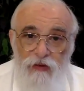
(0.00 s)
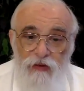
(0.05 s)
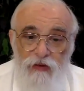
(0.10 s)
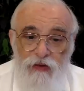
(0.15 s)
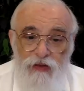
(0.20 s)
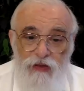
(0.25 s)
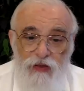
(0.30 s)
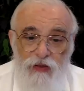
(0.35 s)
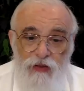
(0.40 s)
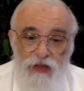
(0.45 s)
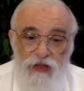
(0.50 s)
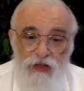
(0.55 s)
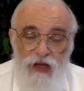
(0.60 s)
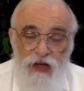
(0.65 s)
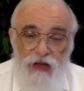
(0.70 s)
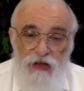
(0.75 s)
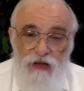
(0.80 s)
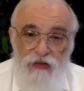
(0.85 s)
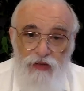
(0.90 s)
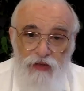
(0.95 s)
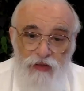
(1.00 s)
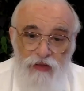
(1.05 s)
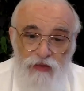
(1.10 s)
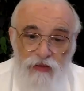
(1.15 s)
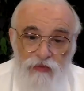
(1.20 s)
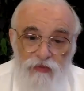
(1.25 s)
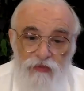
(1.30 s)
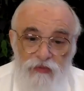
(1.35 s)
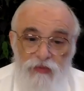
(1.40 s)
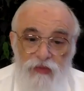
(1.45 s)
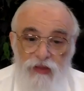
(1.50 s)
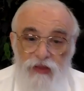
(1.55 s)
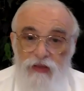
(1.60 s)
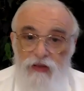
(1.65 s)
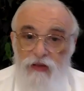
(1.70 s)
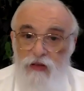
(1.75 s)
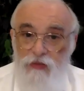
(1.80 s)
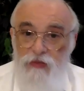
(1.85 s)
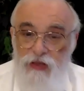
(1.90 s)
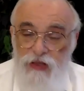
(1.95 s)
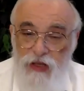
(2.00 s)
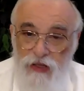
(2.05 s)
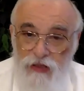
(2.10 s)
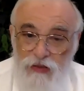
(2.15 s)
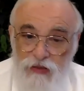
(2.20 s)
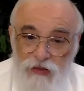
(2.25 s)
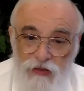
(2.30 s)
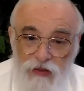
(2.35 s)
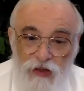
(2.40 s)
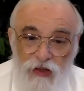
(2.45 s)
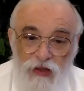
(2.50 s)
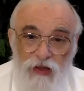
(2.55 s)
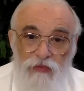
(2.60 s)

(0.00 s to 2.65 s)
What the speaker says: it's squeezed out of us by circumstance.